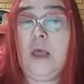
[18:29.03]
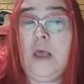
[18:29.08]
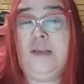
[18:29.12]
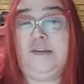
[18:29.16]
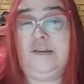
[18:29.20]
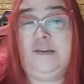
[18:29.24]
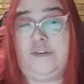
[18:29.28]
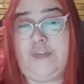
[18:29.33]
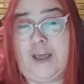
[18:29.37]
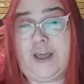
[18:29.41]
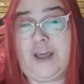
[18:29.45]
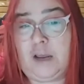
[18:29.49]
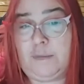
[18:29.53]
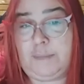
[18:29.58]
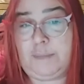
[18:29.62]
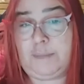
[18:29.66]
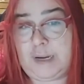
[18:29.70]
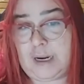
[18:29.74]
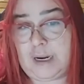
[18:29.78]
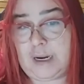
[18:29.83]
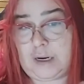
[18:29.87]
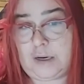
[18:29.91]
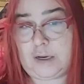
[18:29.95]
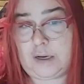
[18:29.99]
So that can
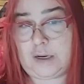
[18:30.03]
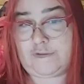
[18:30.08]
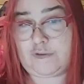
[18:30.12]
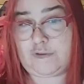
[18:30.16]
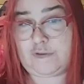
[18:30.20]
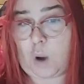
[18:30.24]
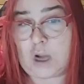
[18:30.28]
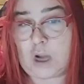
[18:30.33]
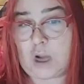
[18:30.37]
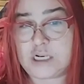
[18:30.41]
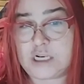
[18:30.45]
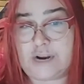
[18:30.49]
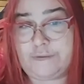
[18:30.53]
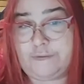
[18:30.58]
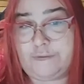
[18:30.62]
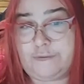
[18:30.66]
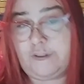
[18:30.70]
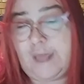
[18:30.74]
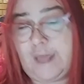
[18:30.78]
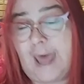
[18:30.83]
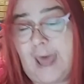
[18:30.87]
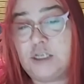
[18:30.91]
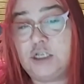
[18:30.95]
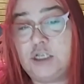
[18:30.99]
be a you have to watch out for
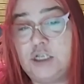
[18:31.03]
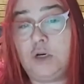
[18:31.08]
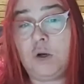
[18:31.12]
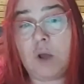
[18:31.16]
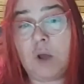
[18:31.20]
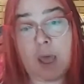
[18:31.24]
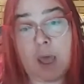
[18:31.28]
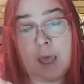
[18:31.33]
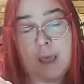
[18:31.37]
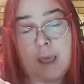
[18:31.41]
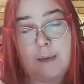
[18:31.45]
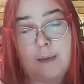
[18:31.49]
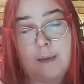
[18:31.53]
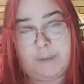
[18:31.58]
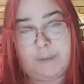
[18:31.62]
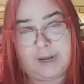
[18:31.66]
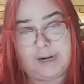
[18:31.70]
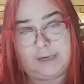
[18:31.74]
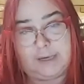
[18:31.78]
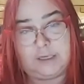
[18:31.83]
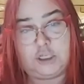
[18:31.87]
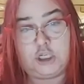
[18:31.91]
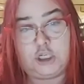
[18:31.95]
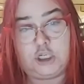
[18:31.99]
that too. But
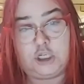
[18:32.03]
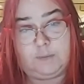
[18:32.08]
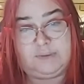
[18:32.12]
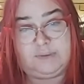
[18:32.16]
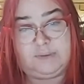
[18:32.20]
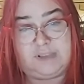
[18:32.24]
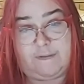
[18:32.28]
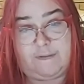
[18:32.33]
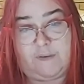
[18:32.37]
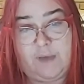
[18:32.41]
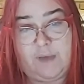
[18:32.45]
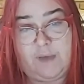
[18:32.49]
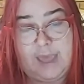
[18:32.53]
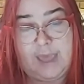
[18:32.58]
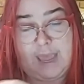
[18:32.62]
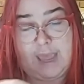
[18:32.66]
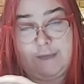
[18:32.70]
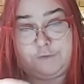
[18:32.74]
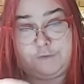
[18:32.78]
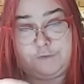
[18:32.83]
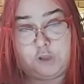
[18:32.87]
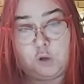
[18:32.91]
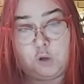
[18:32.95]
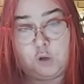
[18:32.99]
in terms of
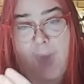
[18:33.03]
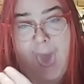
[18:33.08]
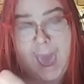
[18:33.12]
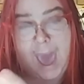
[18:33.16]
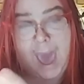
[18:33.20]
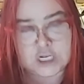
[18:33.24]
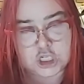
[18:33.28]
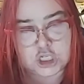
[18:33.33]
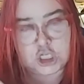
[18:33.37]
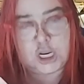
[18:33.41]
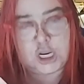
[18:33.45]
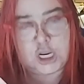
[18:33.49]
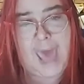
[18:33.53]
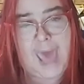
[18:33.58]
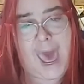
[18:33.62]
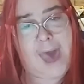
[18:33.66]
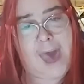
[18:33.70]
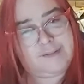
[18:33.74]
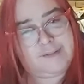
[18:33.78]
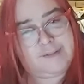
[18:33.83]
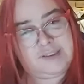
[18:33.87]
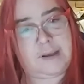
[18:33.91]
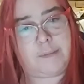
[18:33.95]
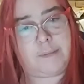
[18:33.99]
if you actually
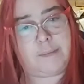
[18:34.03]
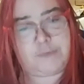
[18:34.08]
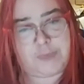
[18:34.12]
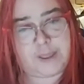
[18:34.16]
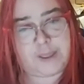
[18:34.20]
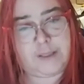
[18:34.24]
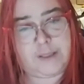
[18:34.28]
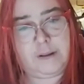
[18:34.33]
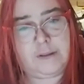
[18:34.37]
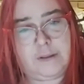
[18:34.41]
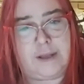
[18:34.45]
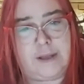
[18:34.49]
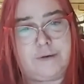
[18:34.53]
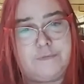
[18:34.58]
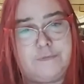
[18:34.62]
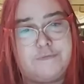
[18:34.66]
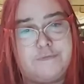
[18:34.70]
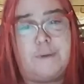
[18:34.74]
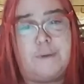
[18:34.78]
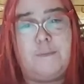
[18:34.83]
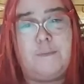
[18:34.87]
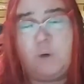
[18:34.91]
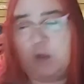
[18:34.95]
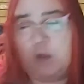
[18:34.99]
have something that
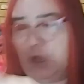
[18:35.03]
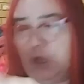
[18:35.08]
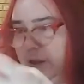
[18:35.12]
from what